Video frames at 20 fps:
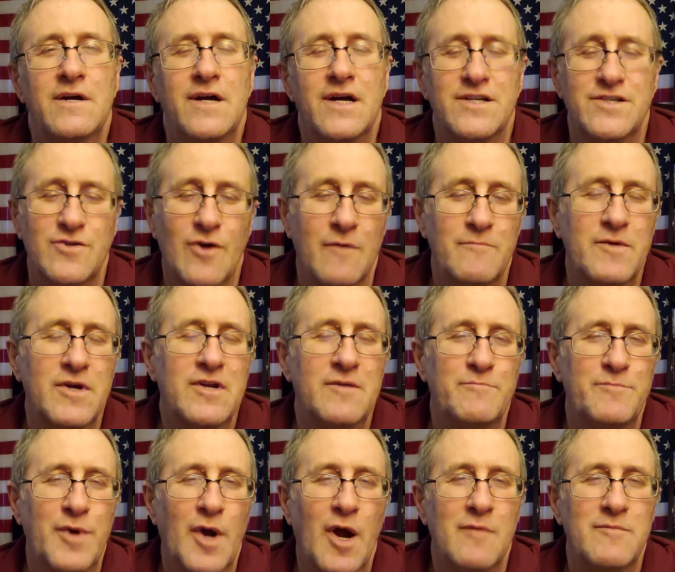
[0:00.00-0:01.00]
and so I'm going to
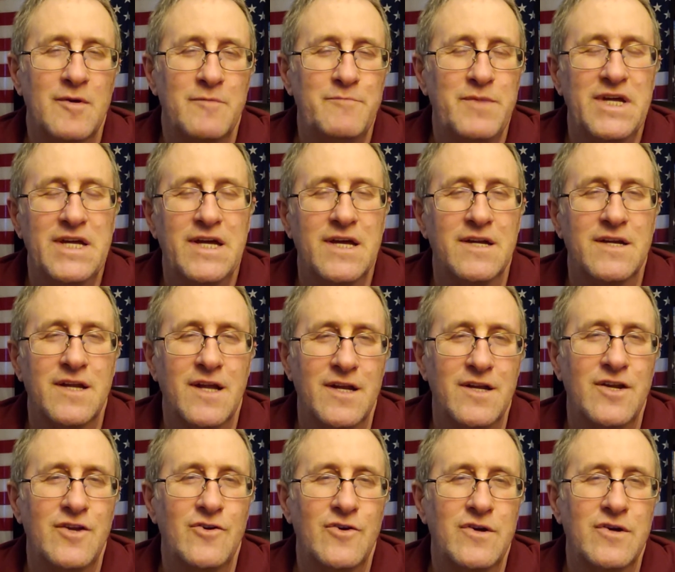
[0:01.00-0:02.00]
probably be getting a
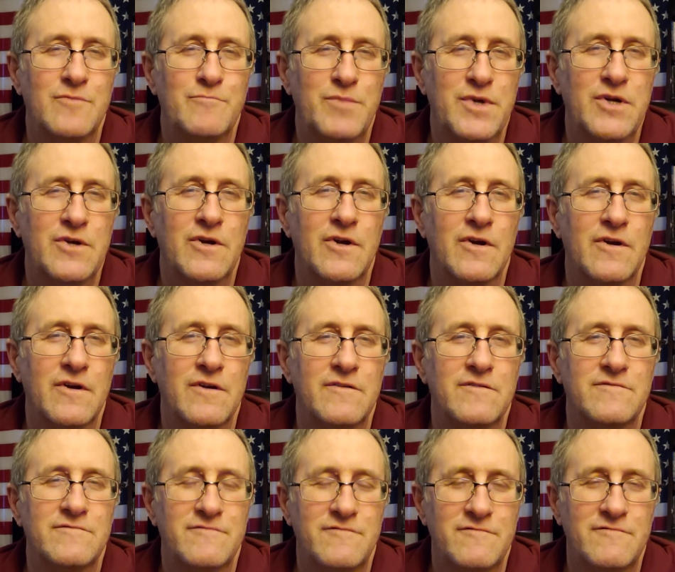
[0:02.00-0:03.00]
new computer
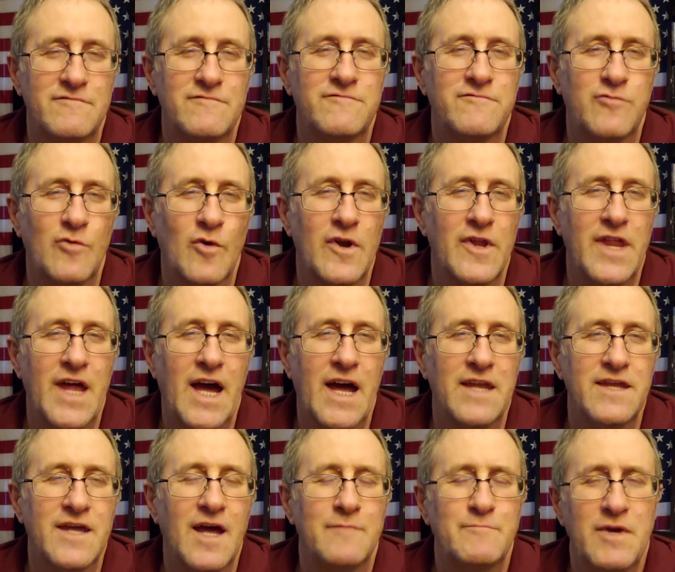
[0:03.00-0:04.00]
for that.
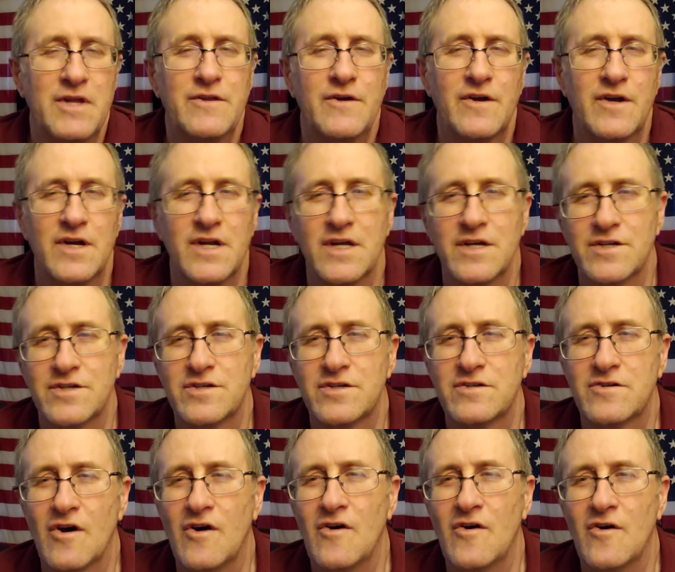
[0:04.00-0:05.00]
I'm either going to
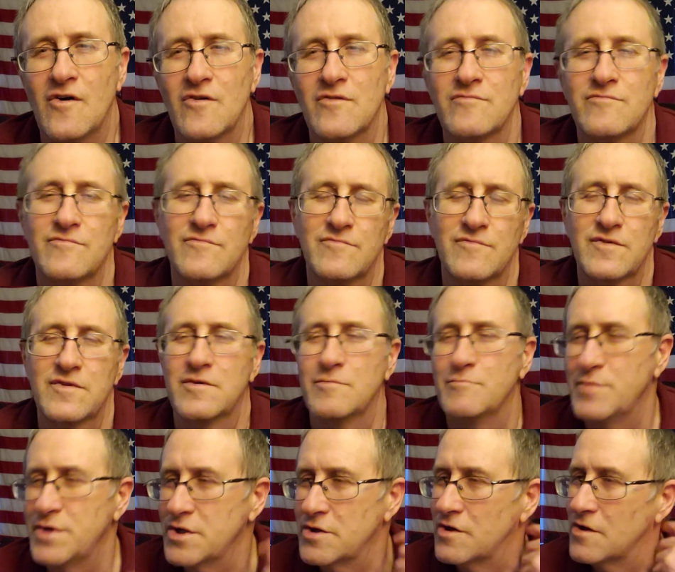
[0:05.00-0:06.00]
install a
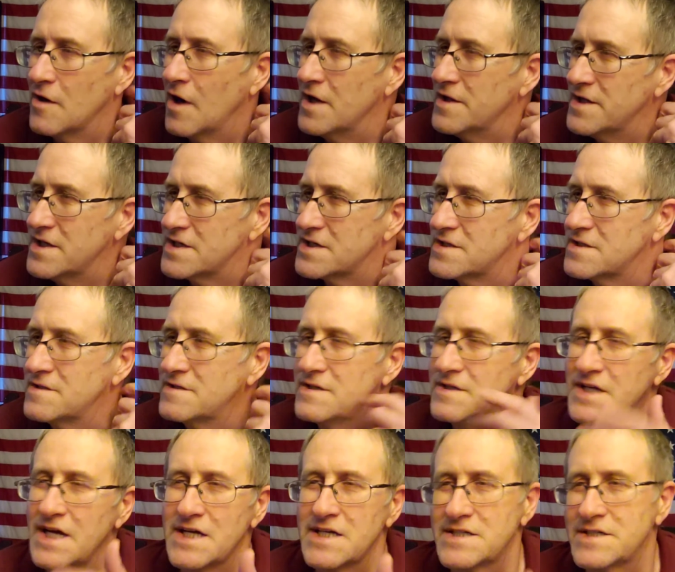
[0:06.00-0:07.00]
computer on this
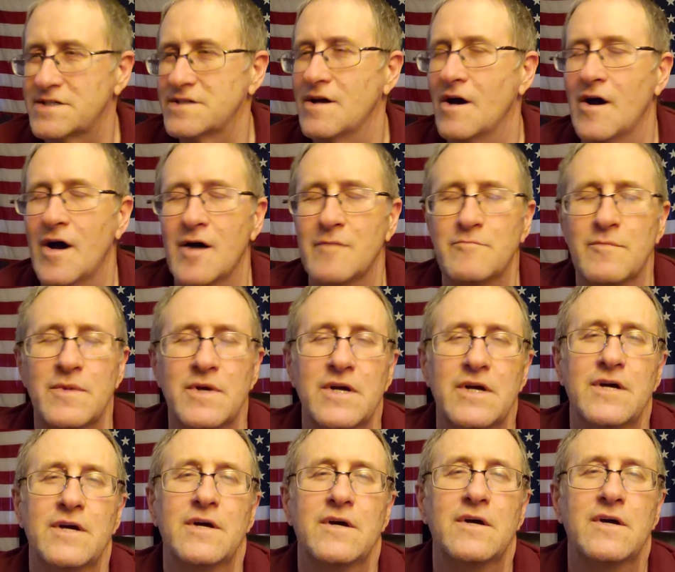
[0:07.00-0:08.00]
desktop
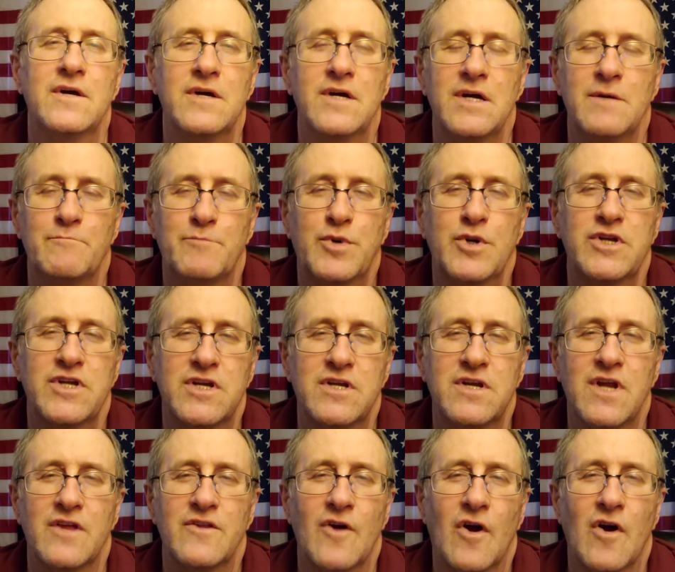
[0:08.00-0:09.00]
and put in
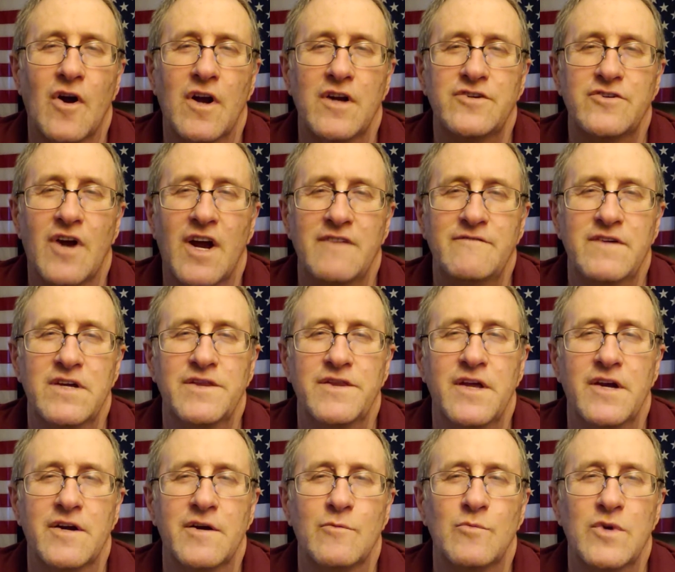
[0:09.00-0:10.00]
another hard drive in
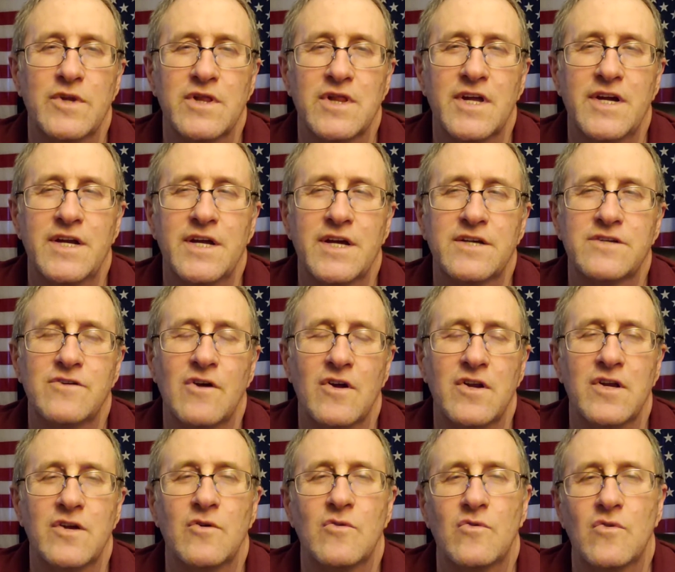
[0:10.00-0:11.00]
there with Linux on
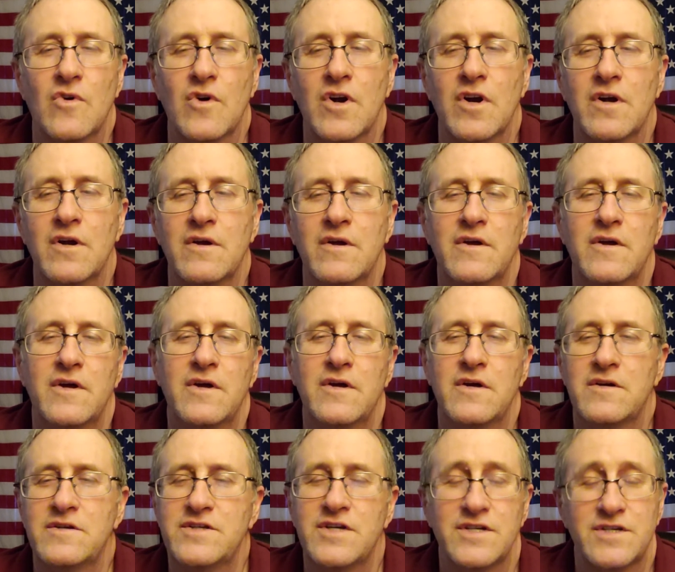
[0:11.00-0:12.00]
it, or
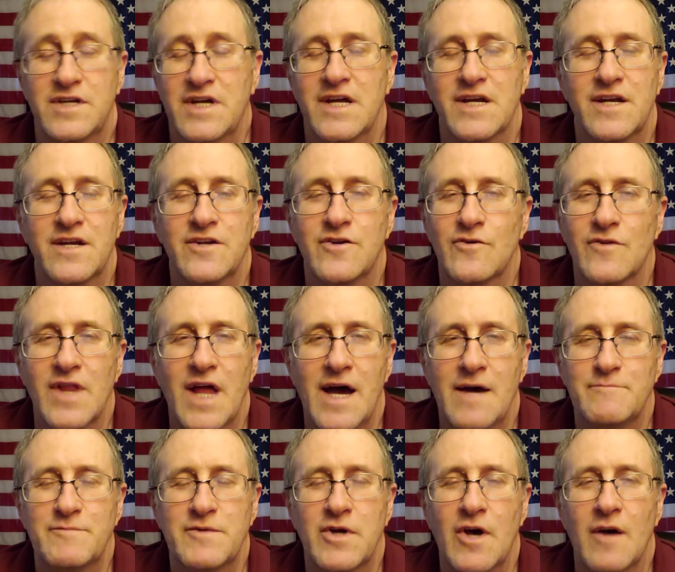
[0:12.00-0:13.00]
just get a new
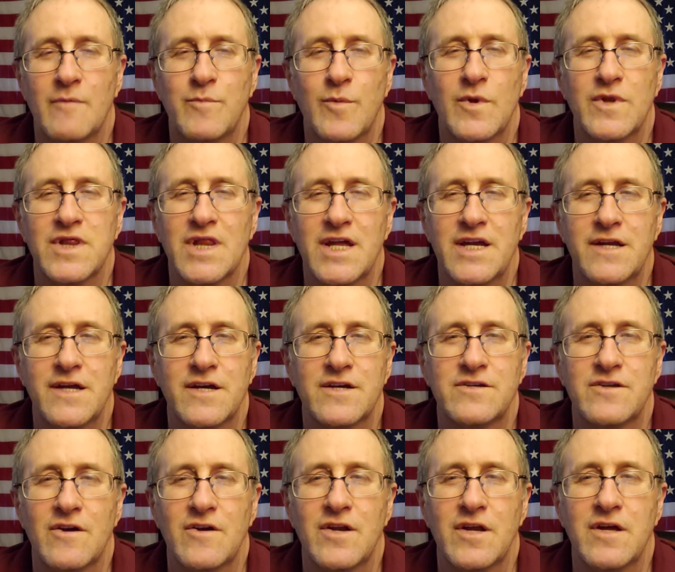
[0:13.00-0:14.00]
laptop with
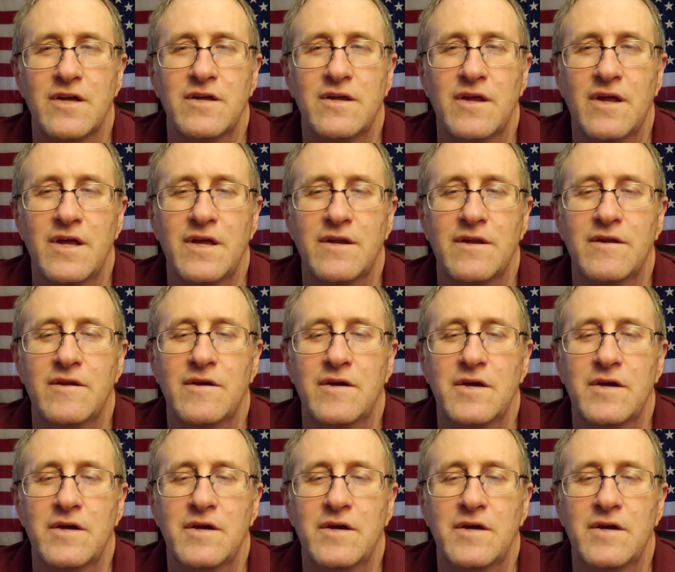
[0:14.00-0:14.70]
Linux on it. And